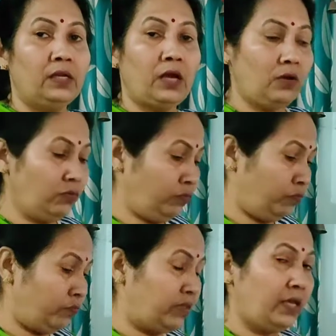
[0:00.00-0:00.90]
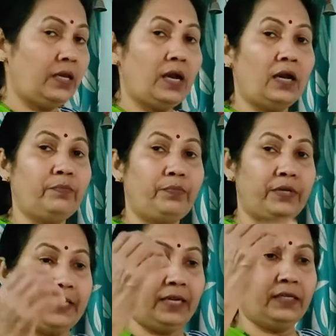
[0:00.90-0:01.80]
Now they are
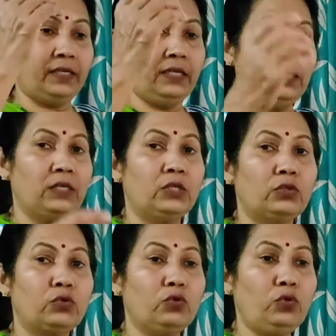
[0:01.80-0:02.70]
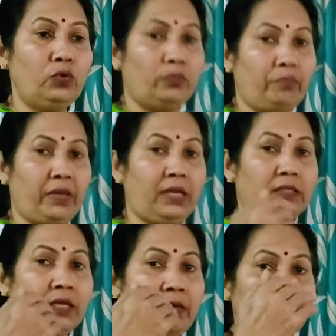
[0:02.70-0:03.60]
pretending to
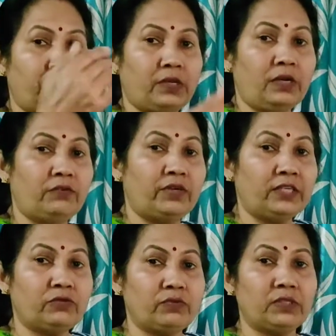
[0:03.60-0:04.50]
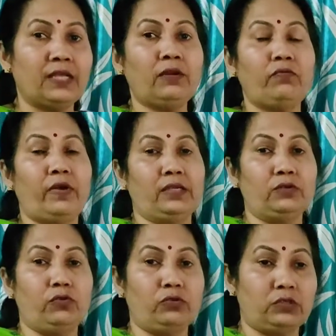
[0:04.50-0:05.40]
make the emperor dress with that
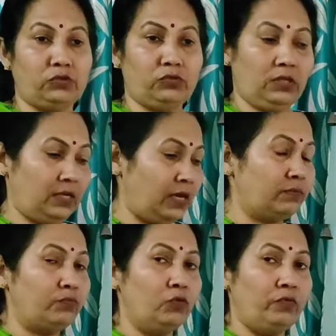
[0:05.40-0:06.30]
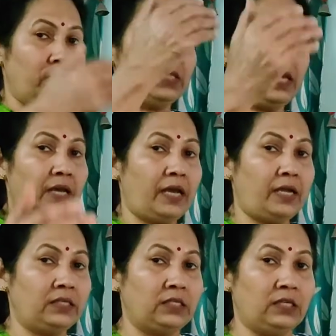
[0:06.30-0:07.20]
fine cloth. So they are moving their
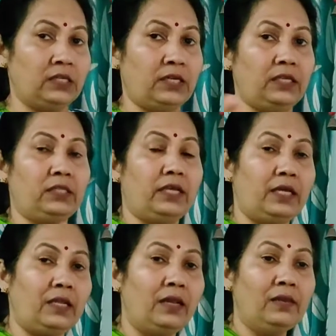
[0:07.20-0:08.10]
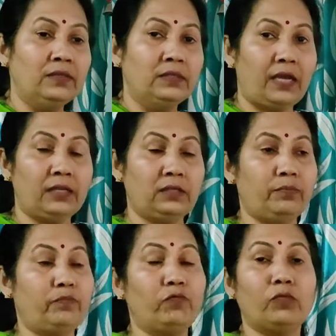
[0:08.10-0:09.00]
hands here and there,
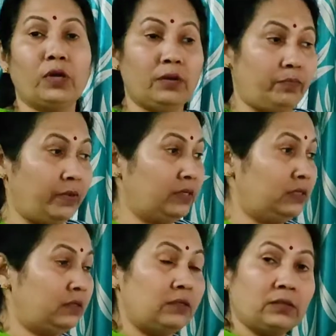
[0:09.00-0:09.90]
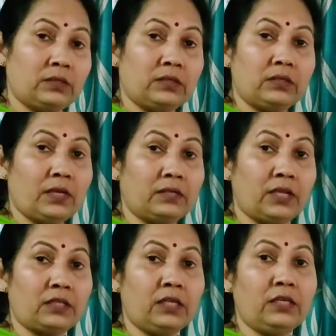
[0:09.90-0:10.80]
and but
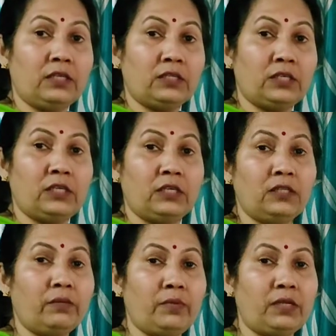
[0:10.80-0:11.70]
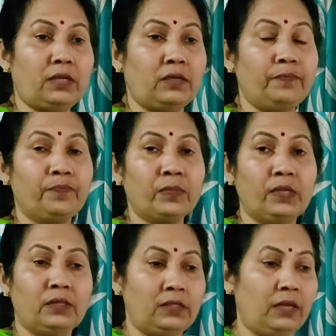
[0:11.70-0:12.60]
nothing is seen in the mirror.
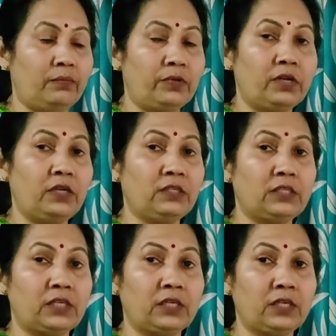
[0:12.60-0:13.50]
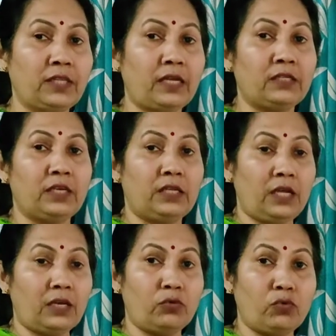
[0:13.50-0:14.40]
The emperor is thinking that
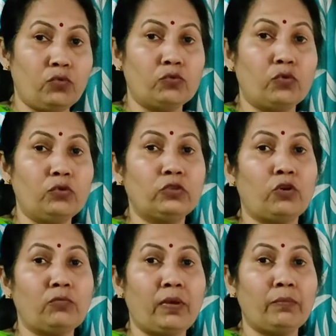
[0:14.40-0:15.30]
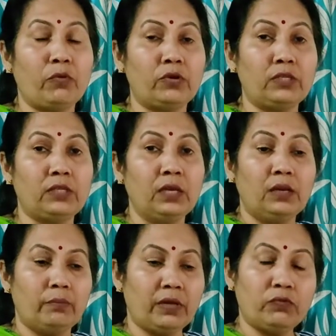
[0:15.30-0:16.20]
there are no clothes on my body,
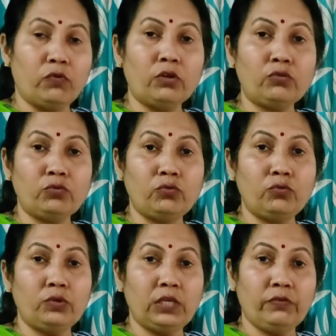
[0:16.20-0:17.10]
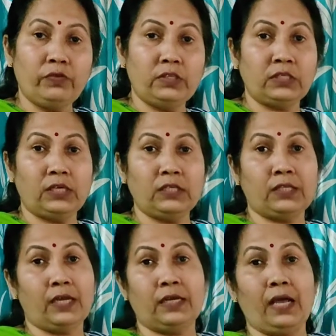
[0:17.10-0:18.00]
but what to do if he
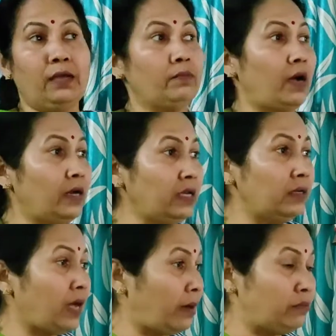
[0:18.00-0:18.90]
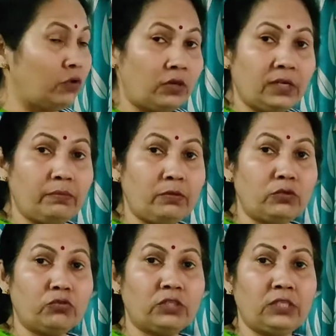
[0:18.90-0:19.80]
says that I am not
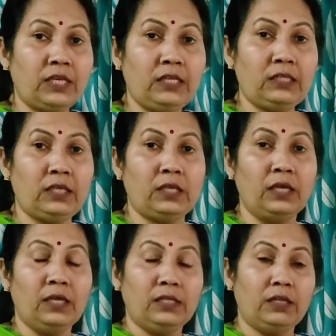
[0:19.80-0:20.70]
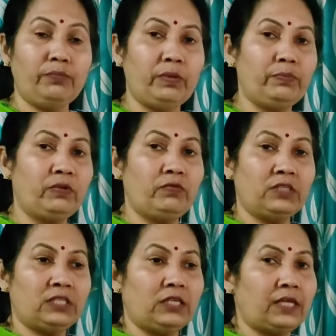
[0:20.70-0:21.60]
able to see anything? Then people
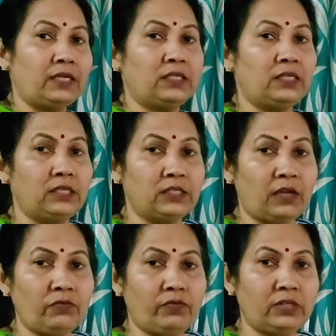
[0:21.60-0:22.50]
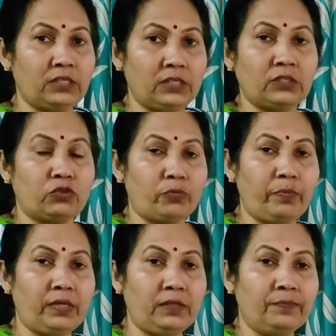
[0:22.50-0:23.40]
will say that he is unfit, he is
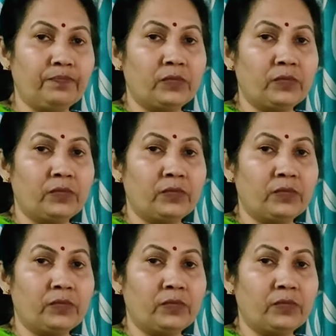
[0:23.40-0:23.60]
stupid.